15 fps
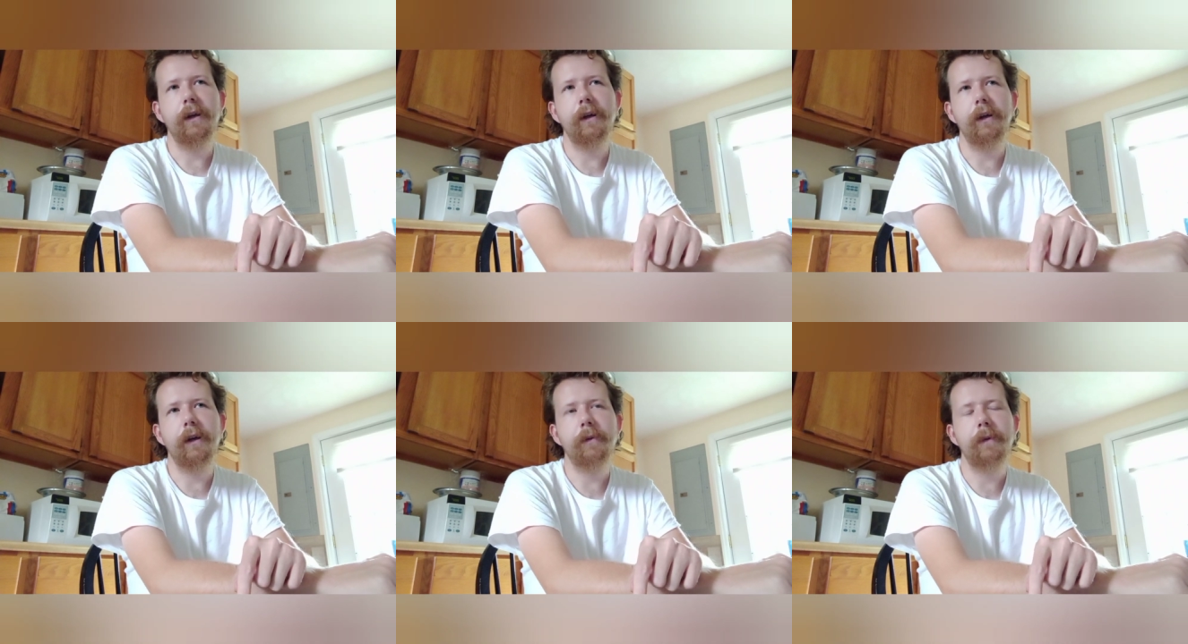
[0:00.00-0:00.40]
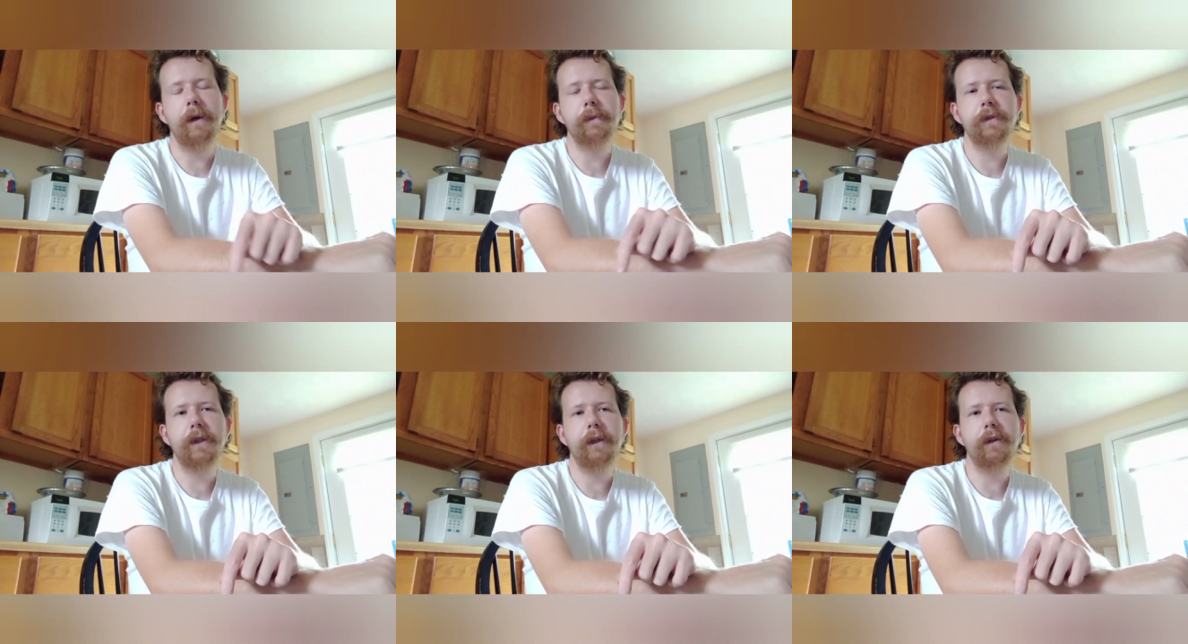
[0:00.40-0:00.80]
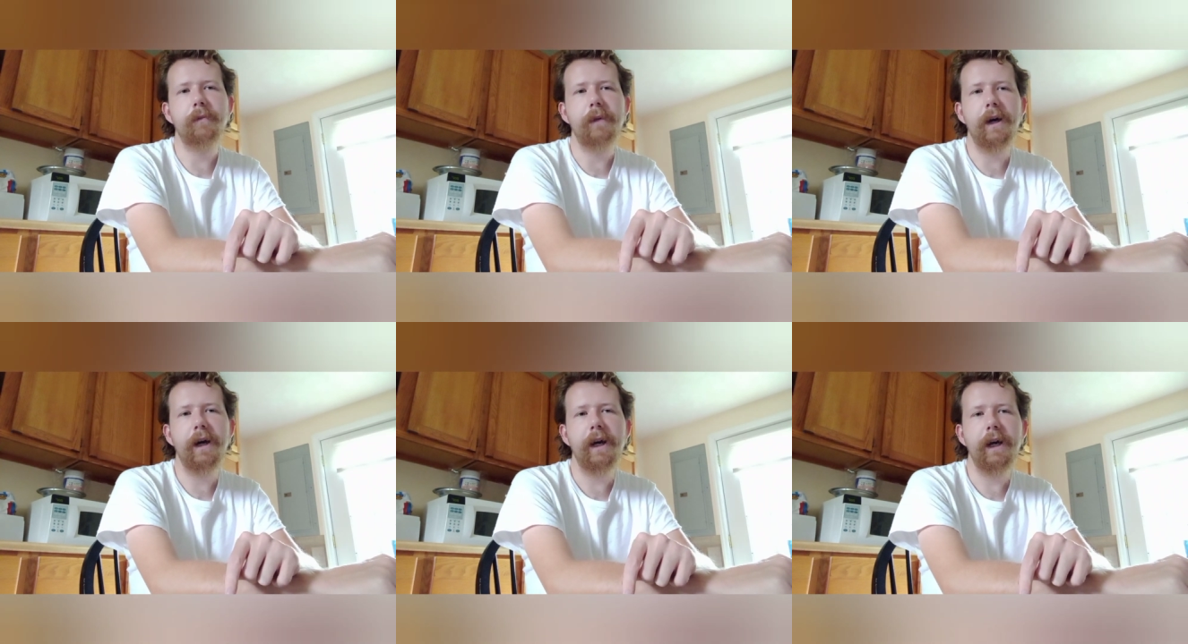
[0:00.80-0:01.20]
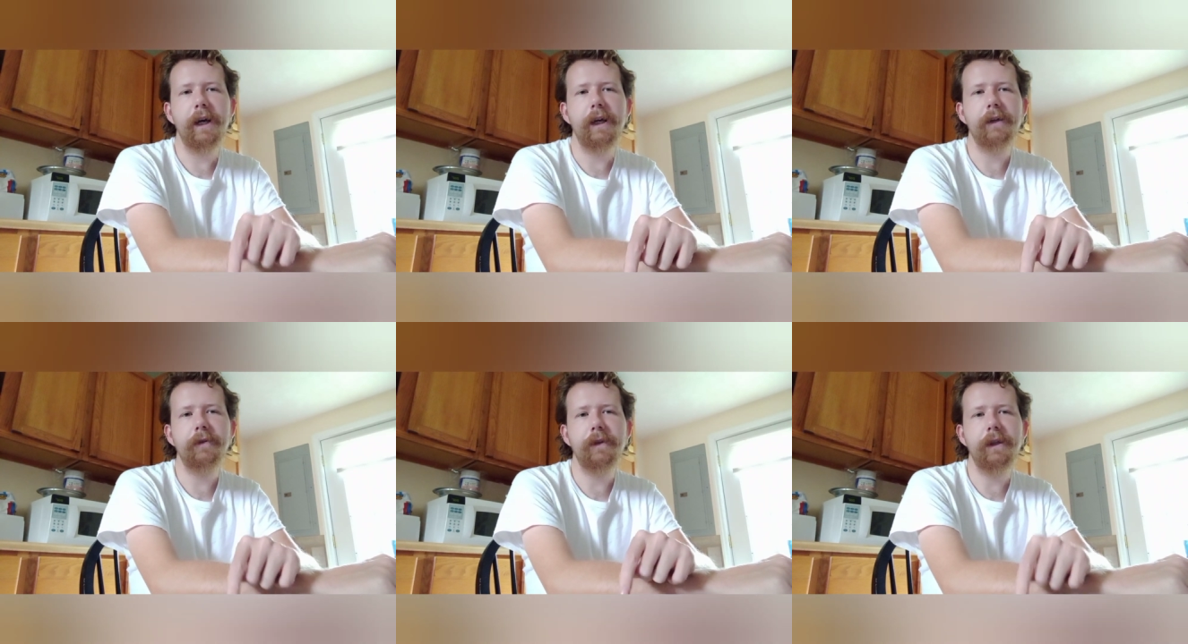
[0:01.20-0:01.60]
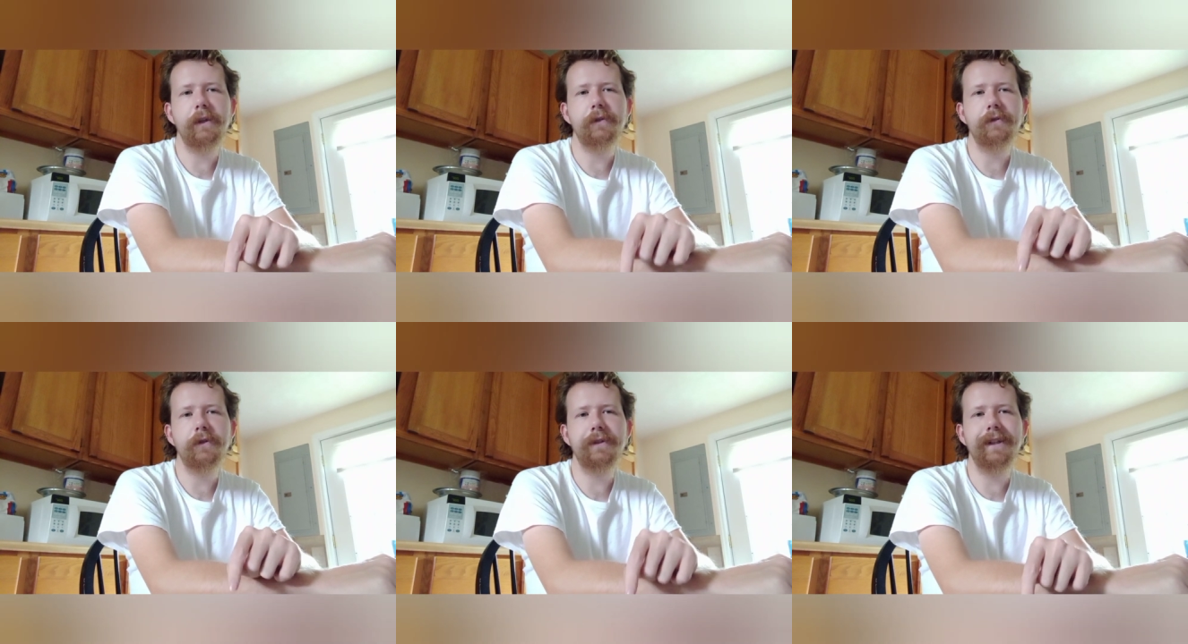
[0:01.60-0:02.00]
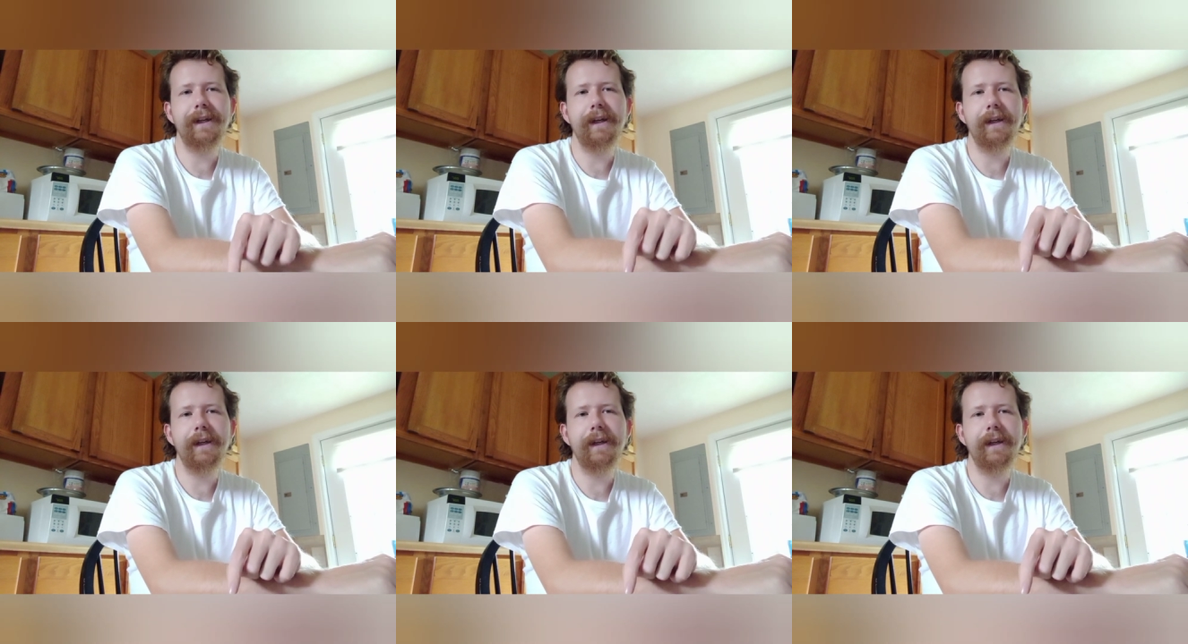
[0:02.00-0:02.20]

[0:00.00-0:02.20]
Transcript: I'm selling my half interest